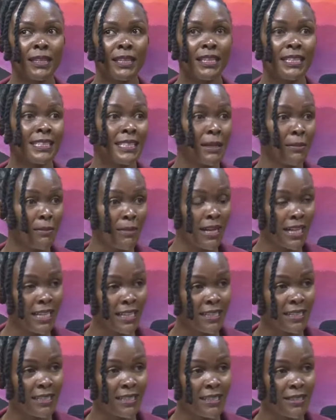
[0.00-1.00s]
It's a
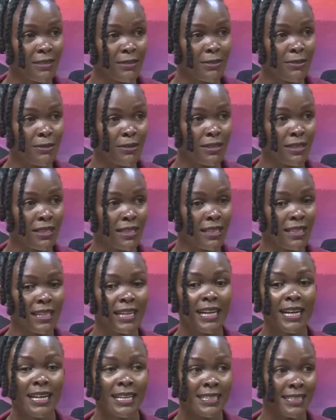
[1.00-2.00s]
marketing tool.
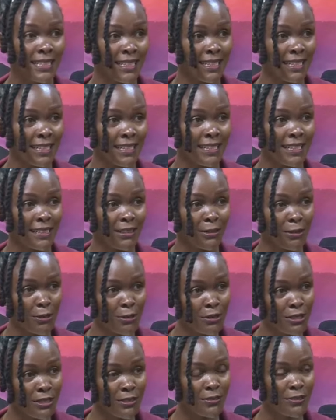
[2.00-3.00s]
As a
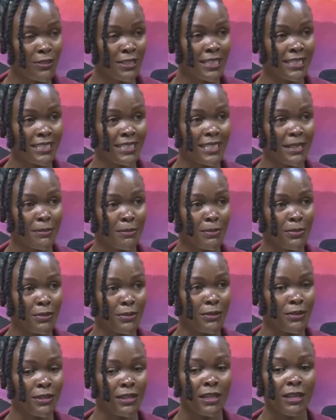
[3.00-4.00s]
coach, for
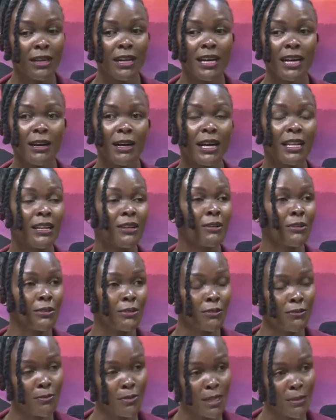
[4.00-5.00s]
example, a
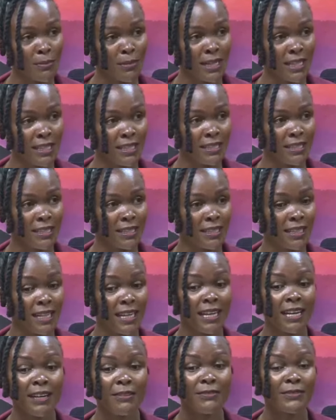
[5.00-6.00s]
lot of my marketing
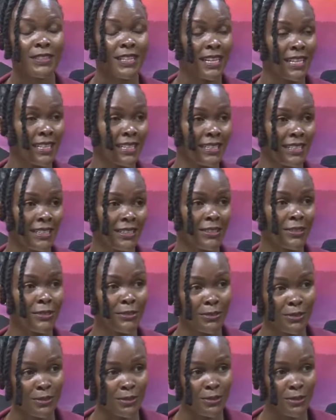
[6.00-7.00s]
I have done
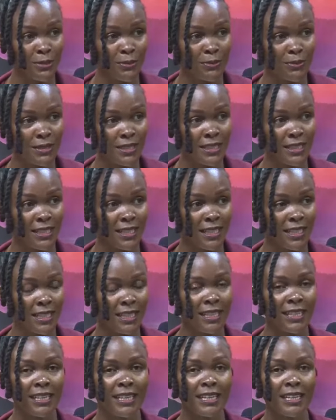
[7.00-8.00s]
through social media,
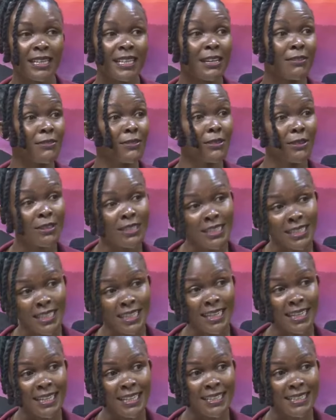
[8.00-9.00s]
and I've got
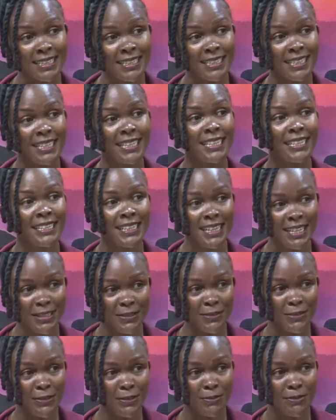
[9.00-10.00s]
clients
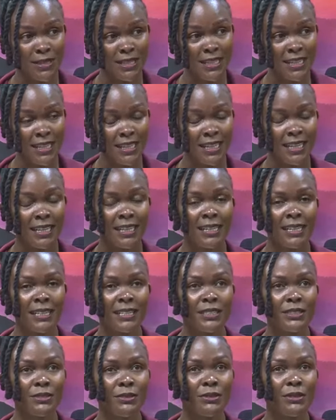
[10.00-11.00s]
right from there.
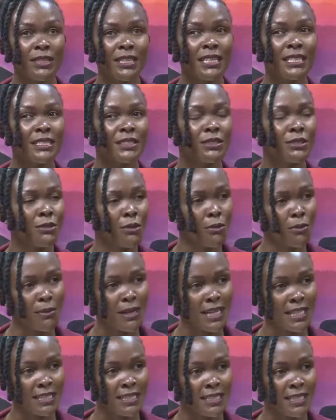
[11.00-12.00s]
So there's so
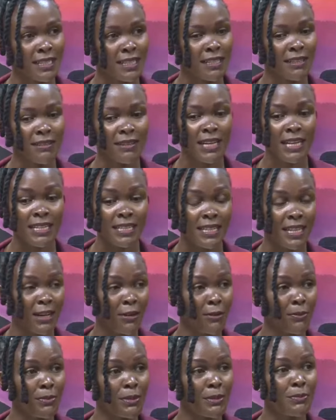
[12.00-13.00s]
much. Right
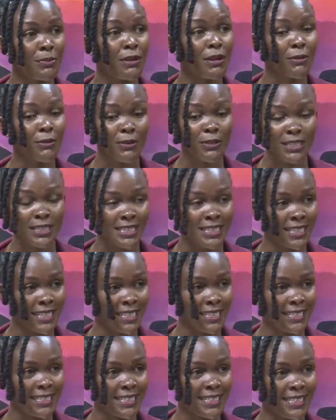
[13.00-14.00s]
now, people are watching
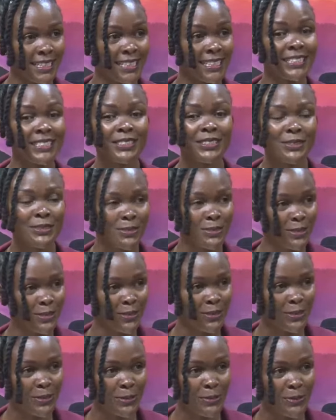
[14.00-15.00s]
us through
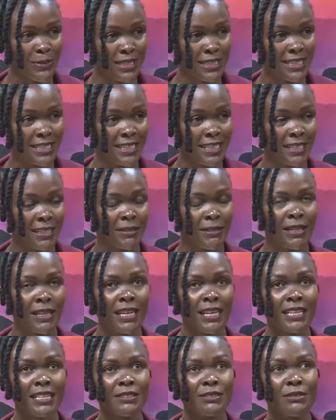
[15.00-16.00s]
social media.
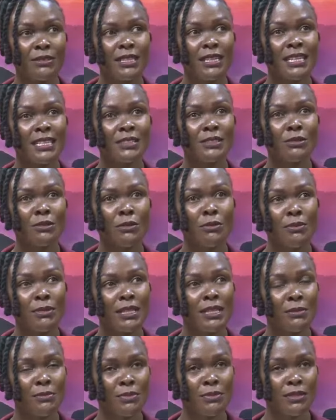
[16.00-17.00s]
And so there are so
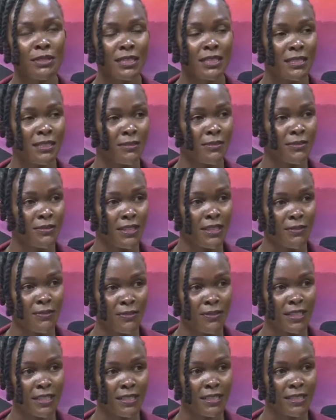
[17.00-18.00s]
many positive
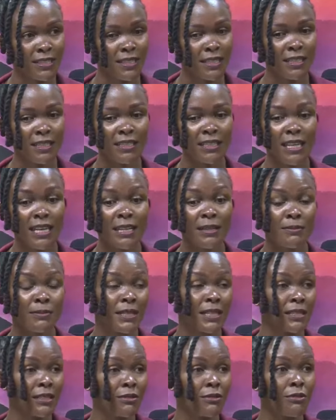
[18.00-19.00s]
effects. It
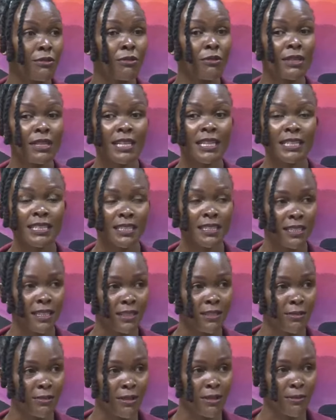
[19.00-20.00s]
helps us to
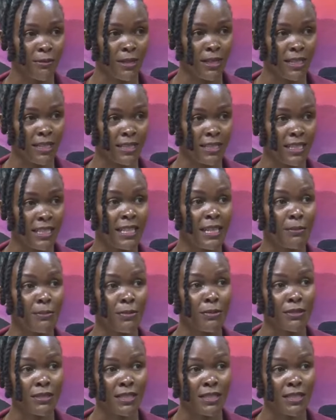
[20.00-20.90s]
connect to the world in a